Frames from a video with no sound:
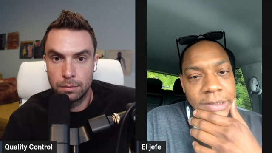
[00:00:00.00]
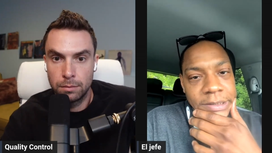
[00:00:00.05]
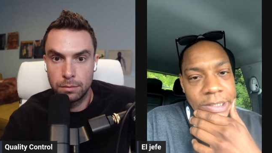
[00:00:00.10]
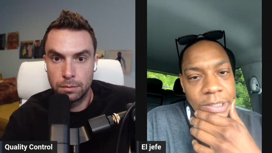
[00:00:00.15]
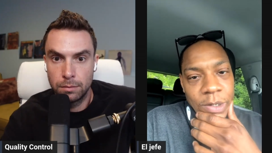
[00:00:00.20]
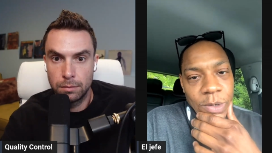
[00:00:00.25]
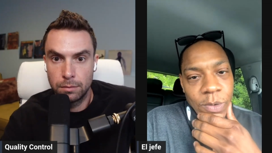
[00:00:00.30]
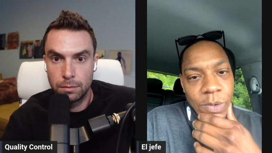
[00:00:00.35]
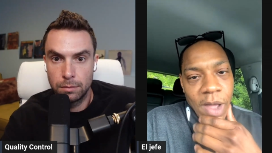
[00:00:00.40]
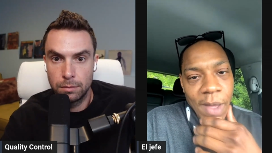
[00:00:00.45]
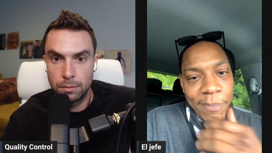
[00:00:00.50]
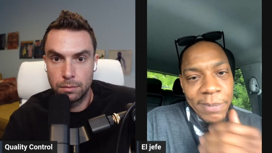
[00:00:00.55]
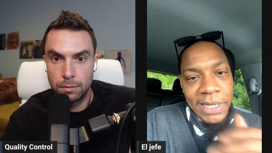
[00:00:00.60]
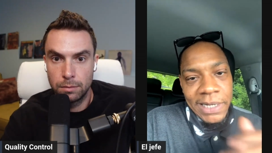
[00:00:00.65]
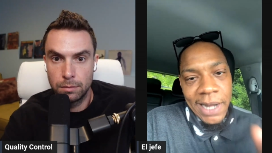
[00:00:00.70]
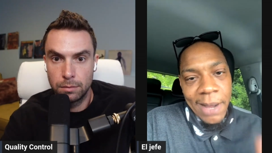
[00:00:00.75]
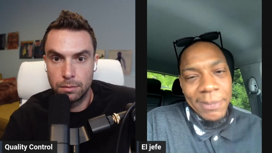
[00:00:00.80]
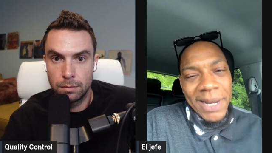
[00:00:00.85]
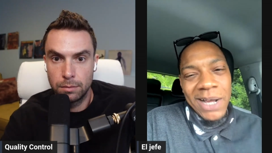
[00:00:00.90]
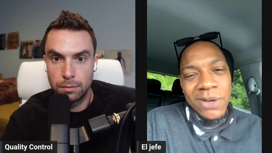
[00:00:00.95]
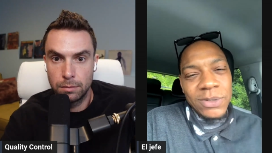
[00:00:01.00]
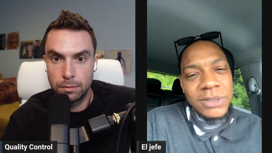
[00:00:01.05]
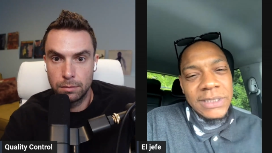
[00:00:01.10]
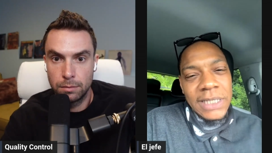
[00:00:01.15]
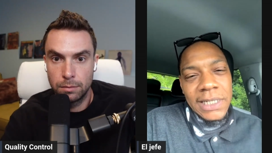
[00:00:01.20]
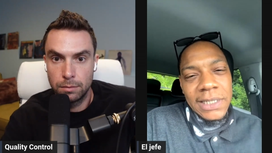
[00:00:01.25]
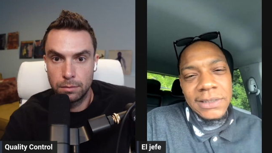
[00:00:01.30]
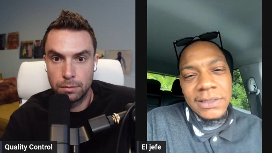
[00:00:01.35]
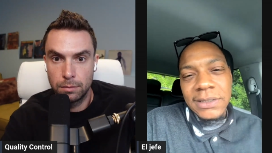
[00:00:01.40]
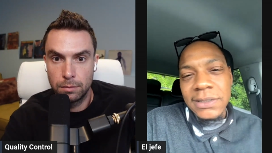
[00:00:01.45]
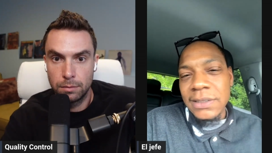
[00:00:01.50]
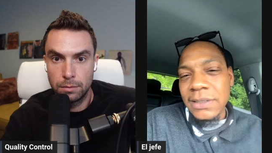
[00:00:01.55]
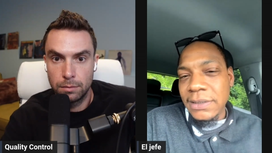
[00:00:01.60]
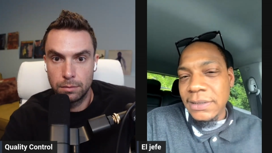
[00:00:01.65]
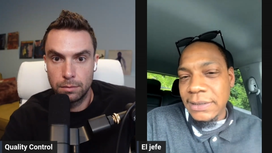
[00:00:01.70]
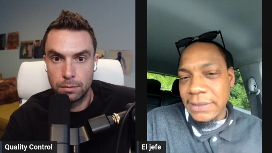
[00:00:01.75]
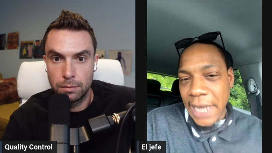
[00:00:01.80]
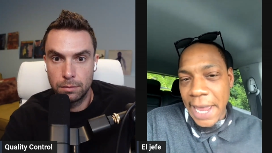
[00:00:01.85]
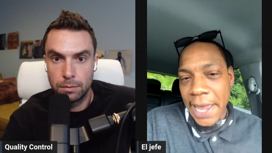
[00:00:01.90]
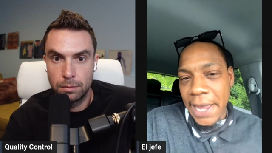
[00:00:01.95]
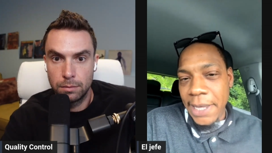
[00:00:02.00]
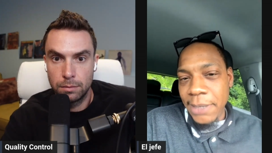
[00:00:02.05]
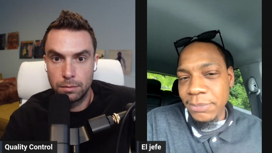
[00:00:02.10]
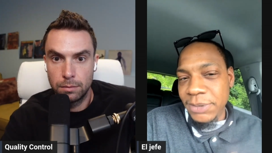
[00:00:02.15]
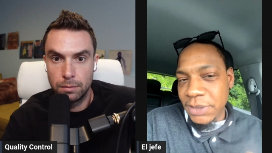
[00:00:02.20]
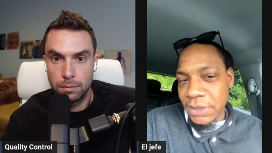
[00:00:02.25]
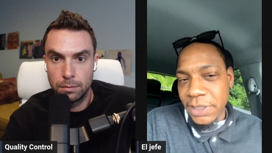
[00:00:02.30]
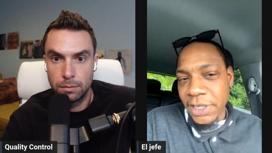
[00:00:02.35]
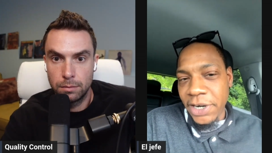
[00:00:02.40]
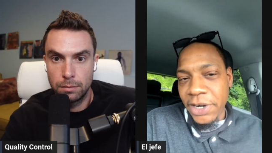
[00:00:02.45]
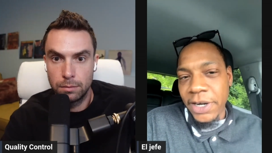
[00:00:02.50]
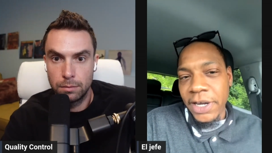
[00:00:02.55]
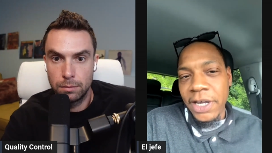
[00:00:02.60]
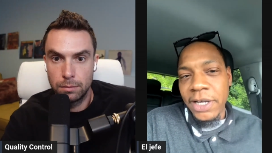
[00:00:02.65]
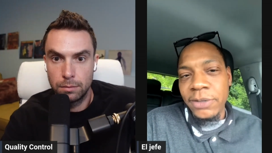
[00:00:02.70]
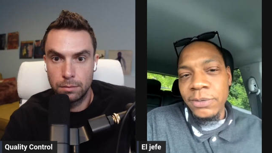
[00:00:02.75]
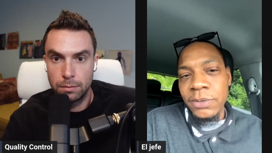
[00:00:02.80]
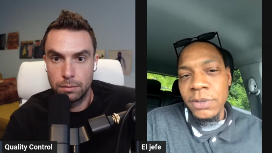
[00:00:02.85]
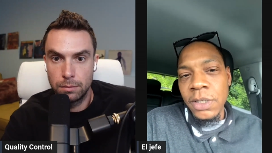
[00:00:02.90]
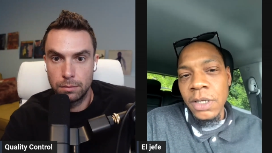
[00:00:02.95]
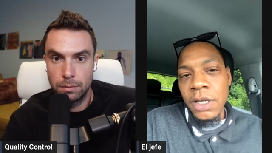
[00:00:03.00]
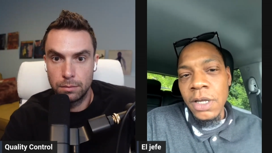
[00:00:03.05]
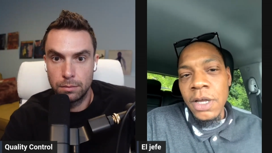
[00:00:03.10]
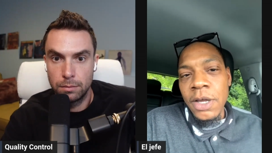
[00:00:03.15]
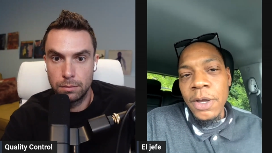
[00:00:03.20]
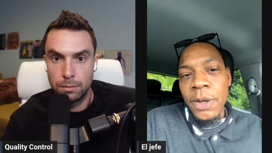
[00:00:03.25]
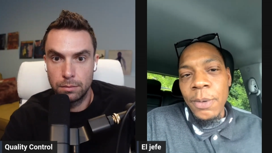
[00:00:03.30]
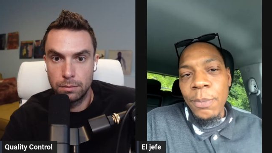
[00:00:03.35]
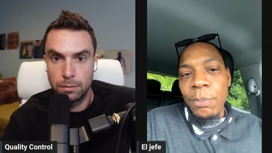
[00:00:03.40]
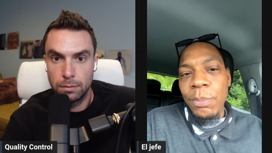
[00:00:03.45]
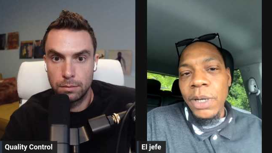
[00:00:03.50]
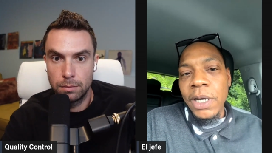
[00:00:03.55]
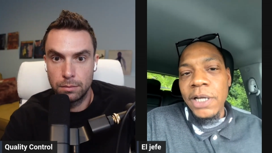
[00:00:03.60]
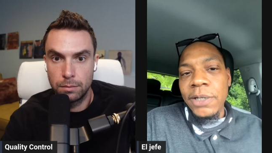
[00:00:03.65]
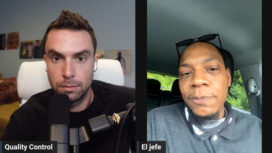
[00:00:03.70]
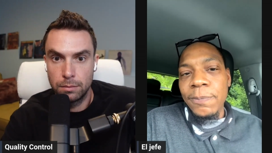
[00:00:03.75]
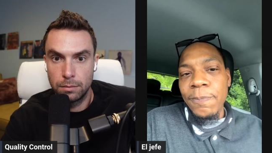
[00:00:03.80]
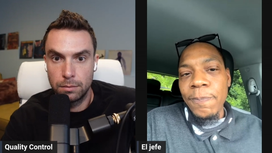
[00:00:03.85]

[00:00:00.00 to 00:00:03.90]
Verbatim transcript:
Speaker 1: So I mean, I'm not gonna say this is the same scenario, but